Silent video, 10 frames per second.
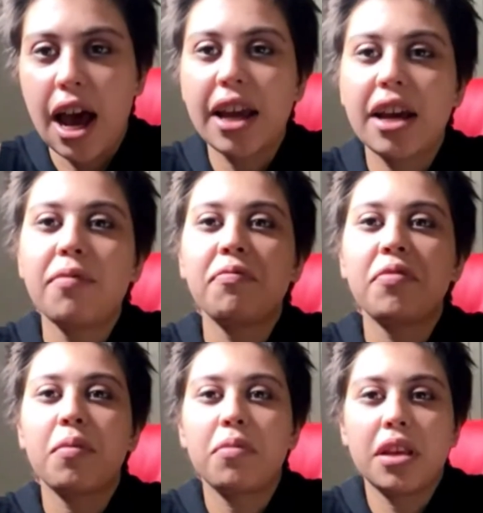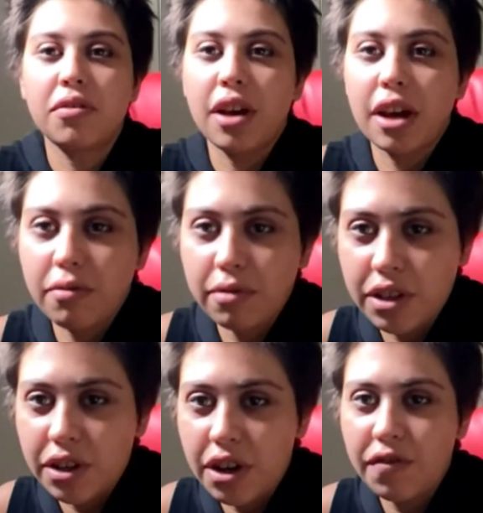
I come from the United Reserve,